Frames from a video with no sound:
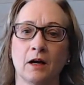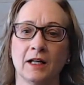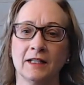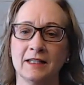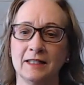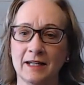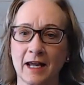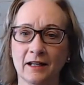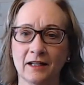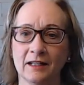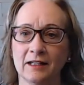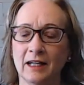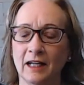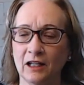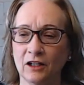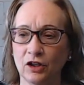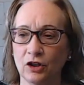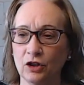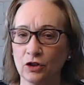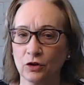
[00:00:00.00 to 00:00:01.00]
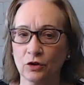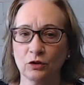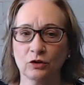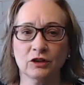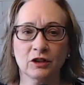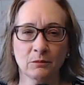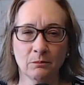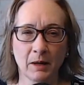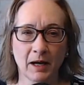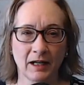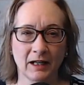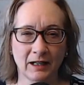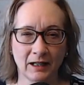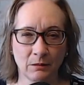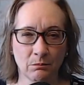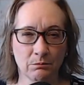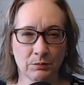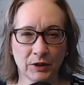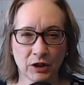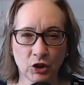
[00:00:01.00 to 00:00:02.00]
dedicated girl to my
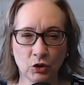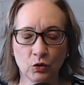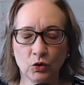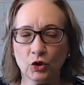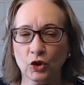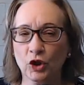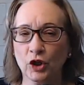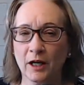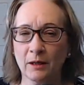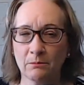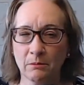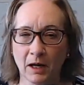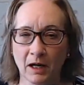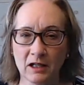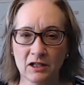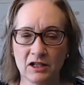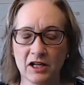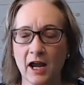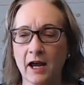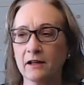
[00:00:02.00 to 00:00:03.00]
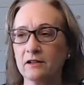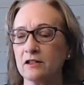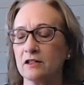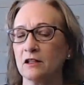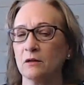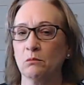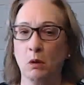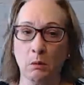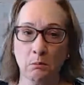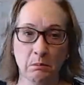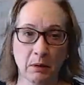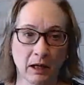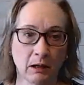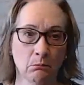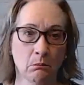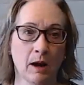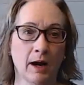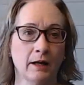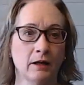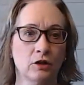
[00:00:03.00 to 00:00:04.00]
computer and my desk and my big
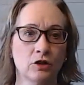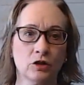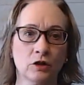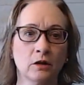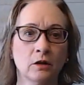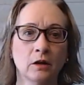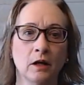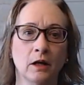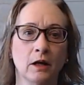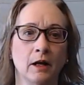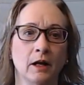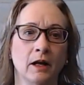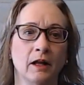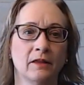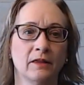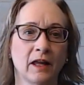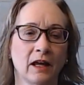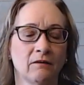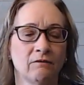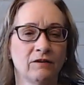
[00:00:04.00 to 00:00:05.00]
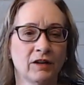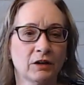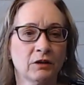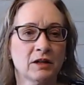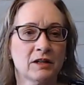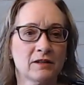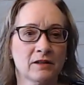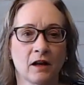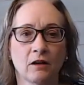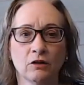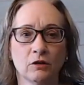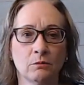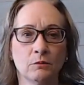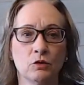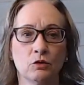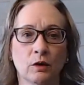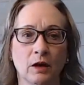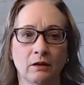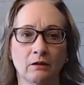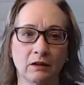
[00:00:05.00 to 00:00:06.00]
monitor that very seldom
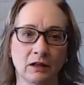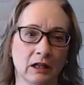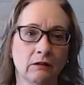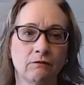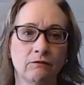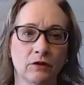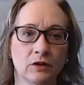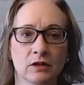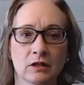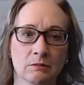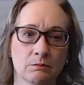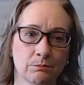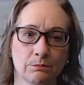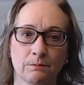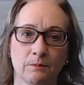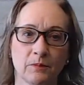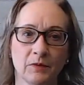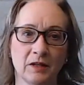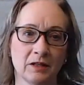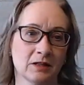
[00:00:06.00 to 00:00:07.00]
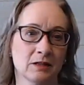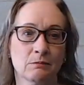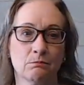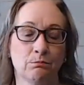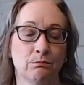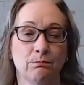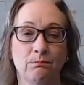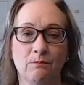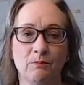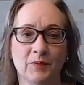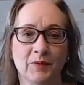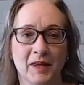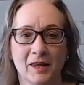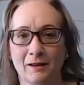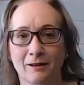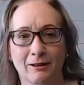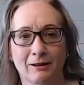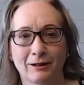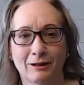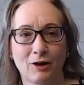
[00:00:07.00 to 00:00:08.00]
do I leave this
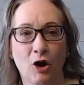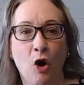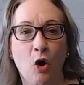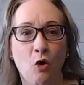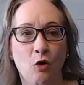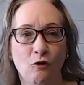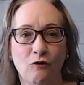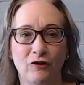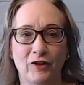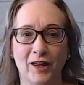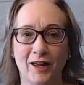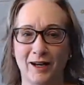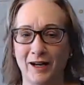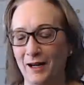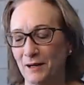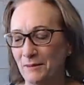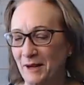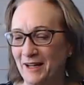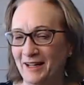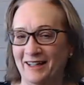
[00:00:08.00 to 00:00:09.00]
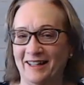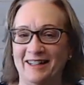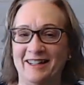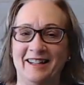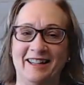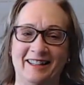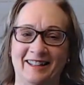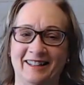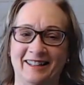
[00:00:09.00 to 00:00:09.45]
little cove that I'm in.